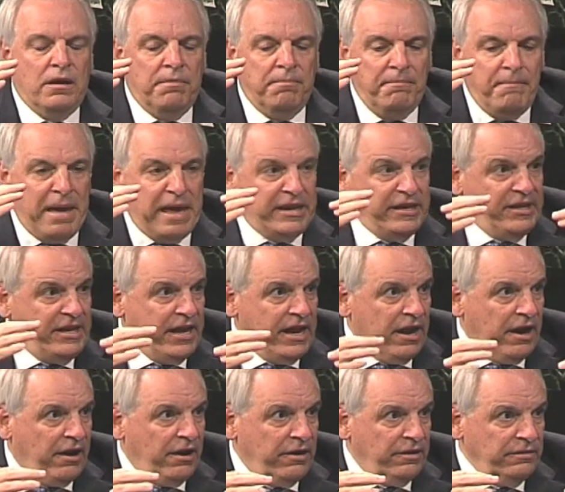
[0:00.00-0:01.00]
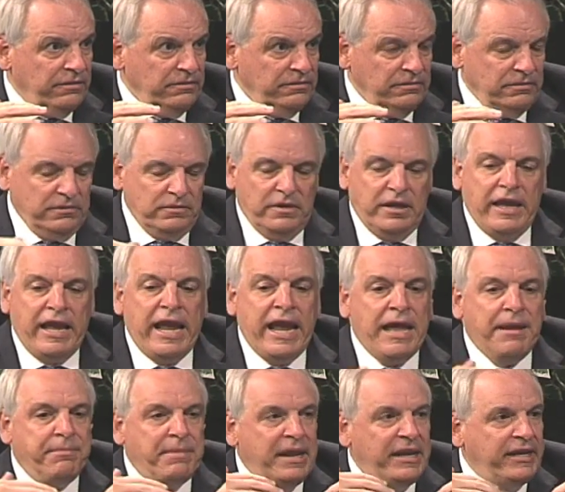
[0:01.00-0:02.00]
Medicare,
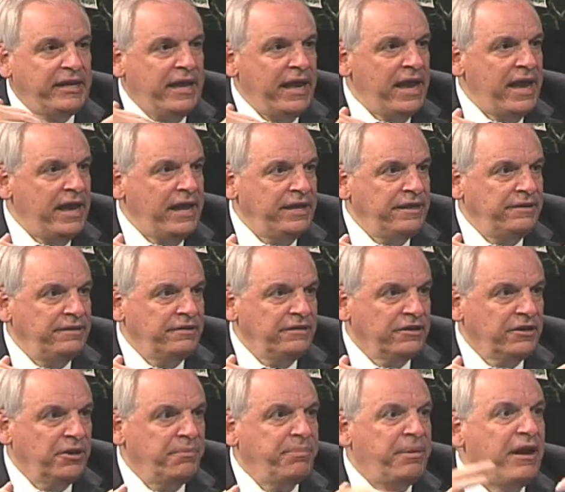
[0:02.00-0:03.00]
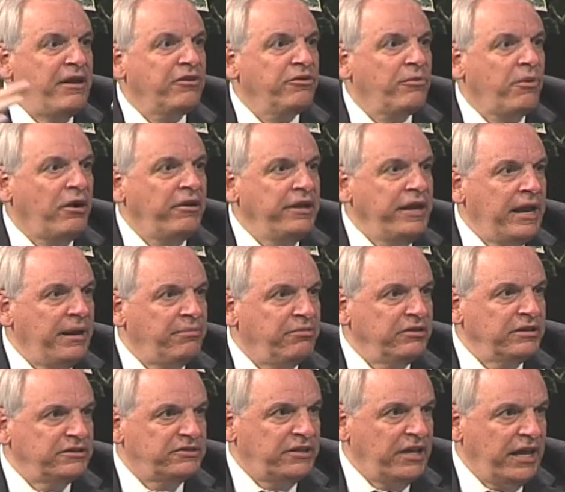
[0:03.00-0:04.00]
and Medicaid compared to our
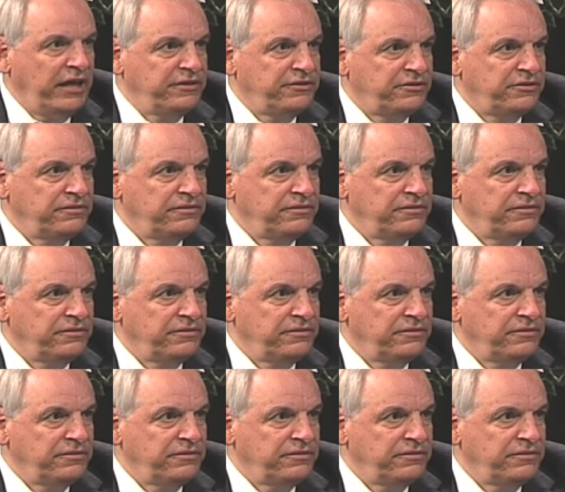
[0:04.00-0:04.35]
neighboring states.